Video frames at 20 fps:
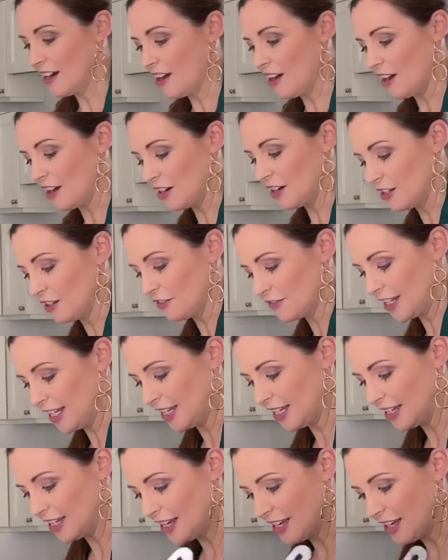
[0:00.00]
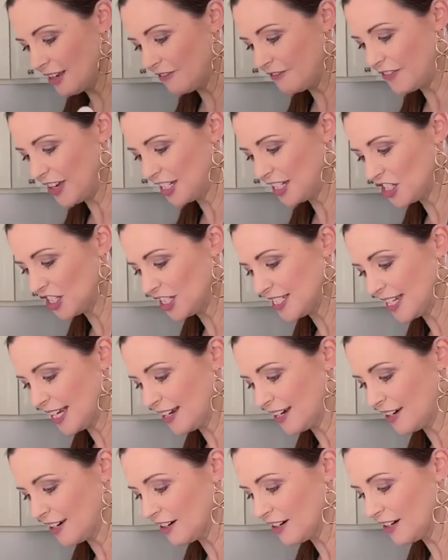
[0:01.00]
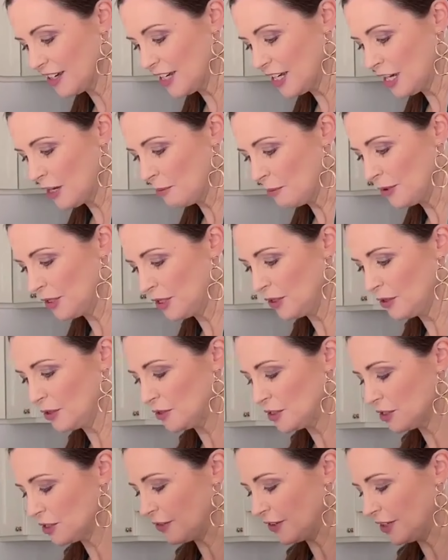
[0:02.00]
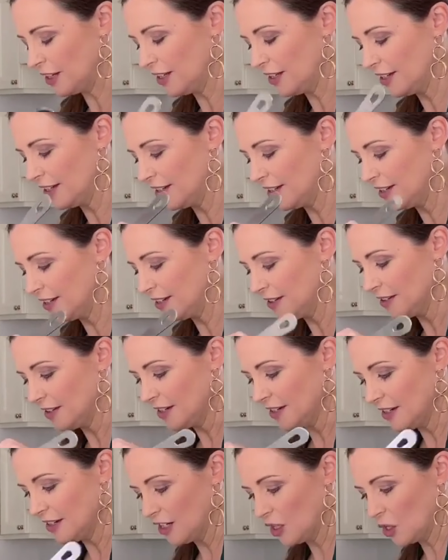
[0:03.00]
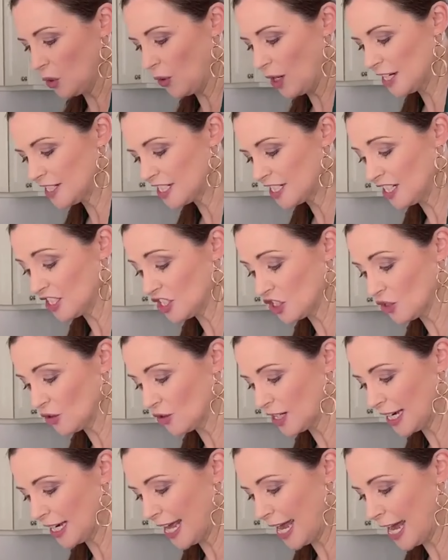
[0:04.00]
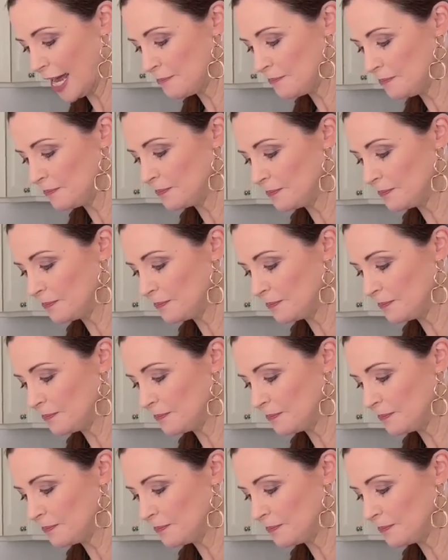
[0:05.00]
All our lovely veggies and our beautiful quality assured lamb.